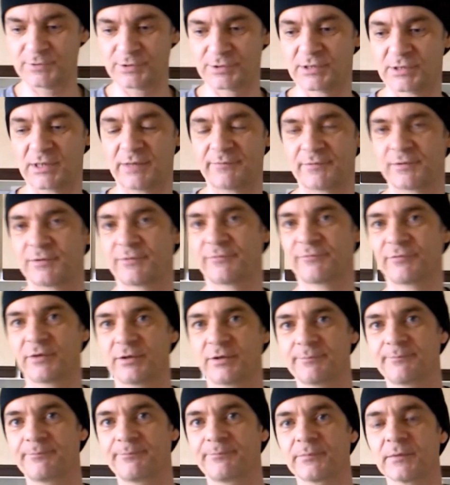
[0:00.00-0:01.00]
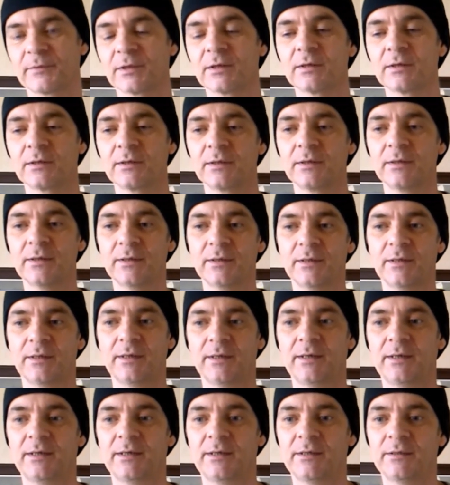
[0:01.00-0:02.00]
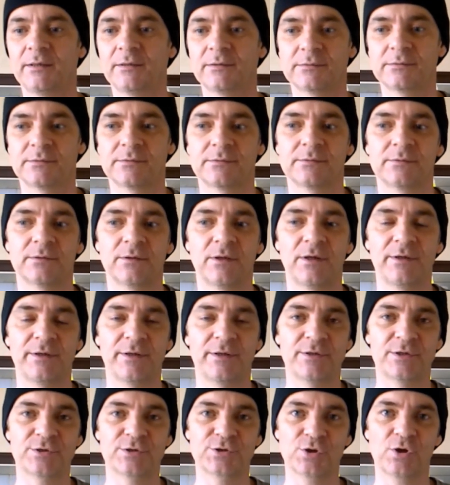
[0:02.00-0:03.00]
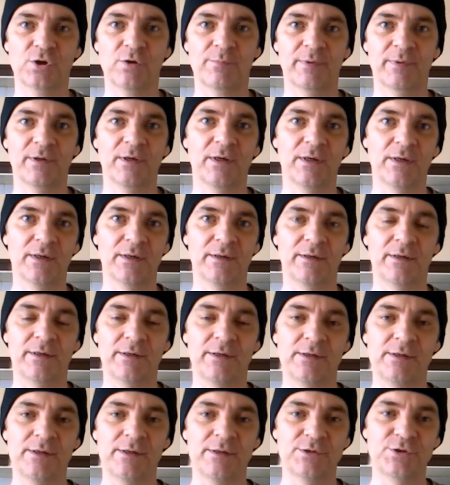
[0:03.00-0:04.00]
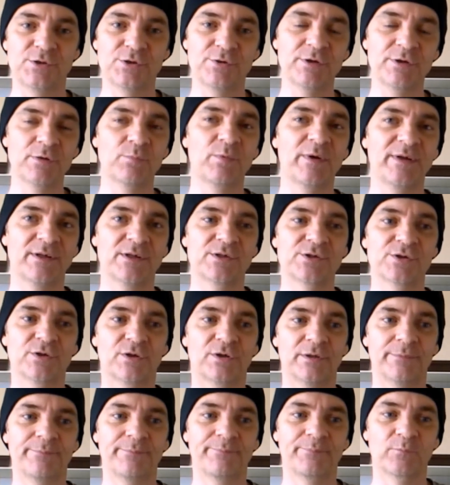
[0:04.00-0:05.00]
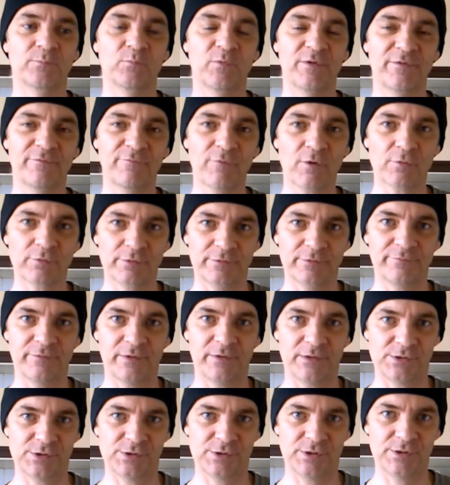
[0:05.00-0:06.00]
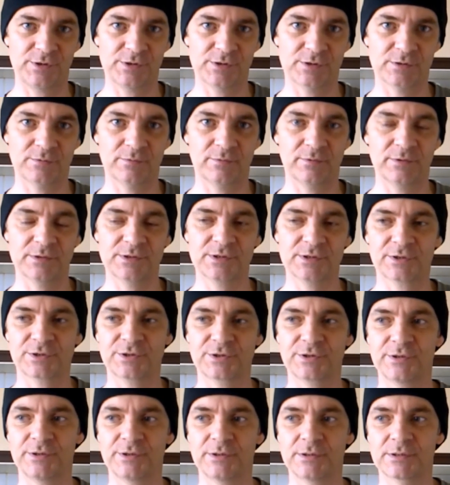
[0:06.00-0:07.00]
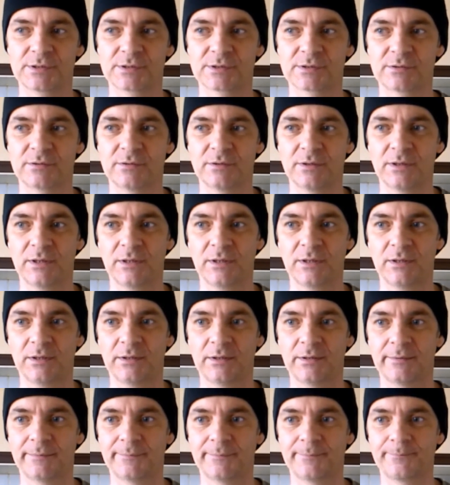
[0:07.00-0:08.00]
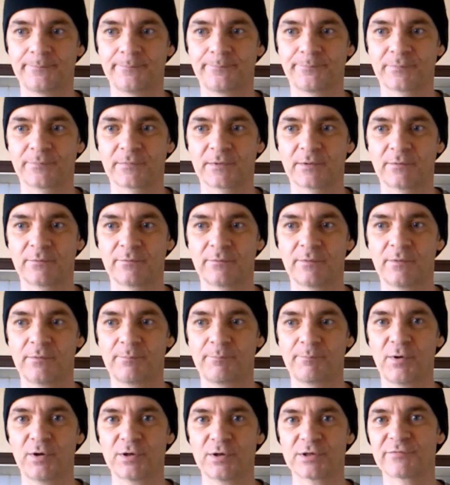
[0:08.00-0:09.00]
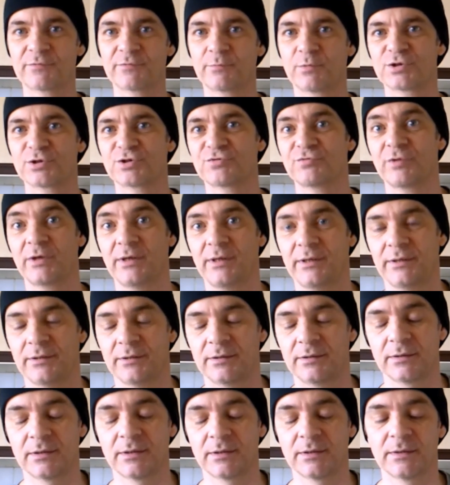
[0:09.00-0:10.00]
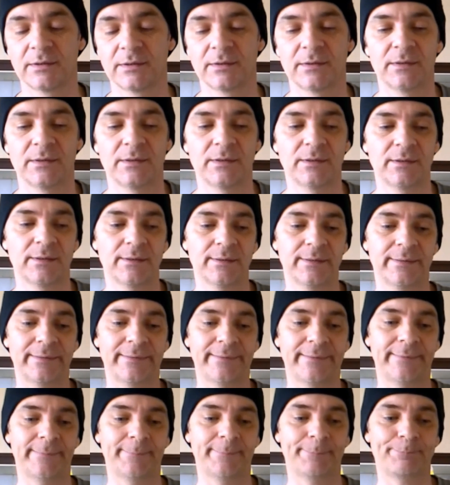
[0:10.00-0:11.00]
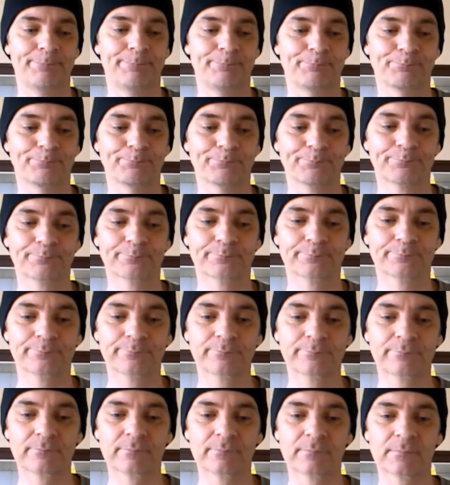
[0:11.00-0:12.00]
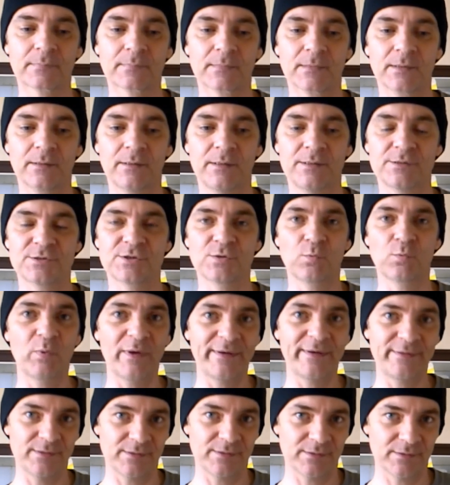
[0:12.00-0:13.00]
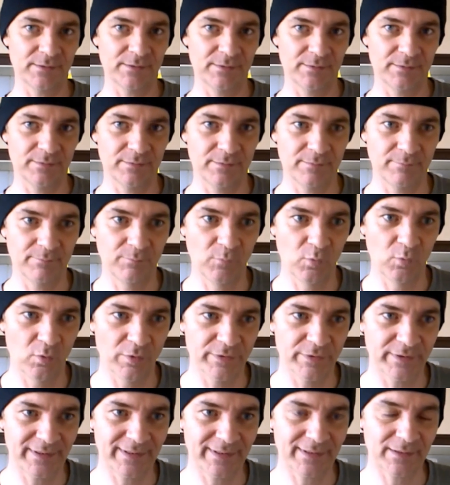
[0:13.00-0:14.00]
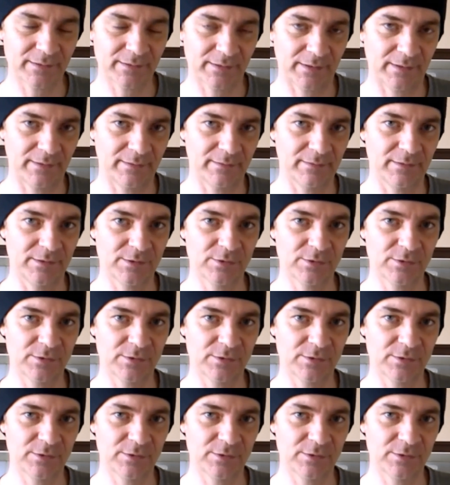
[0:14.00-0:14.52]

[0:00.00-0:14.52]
just cover the front uh, and then the top. During the winter time, with foreign finches such as um, birds from Australia, um, it's the wind more than anything.